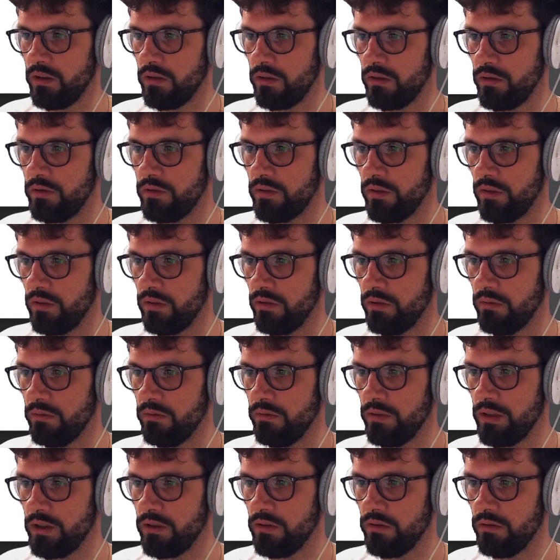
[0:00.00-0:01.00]
So
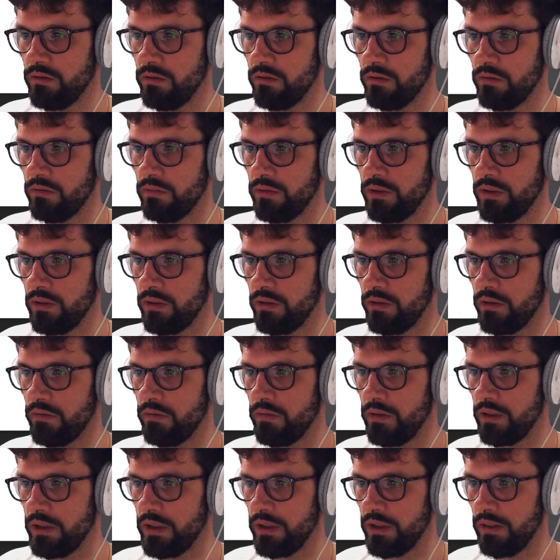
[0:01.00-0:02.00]
we knew we
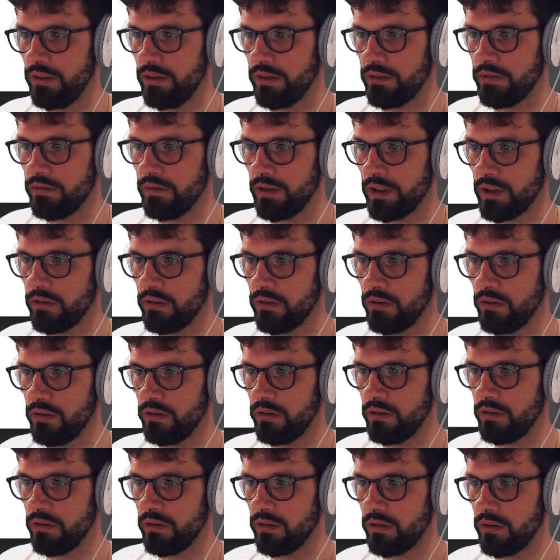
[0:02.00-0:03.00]
need this vector
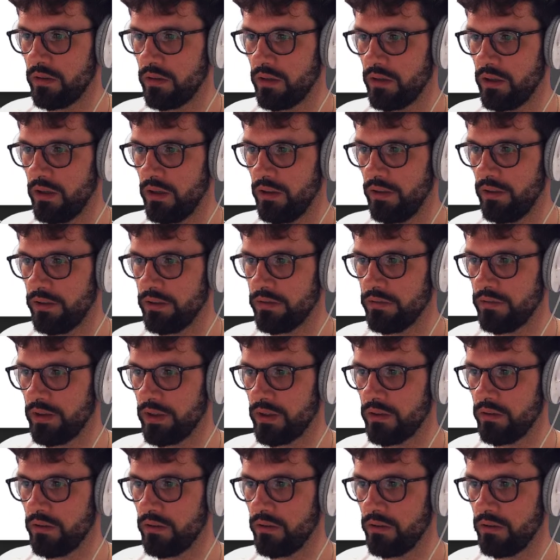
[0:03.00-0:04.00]
and this
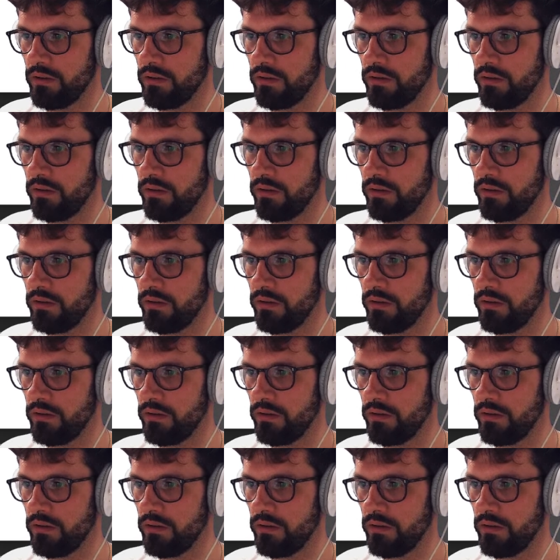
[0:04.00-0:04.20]
vector,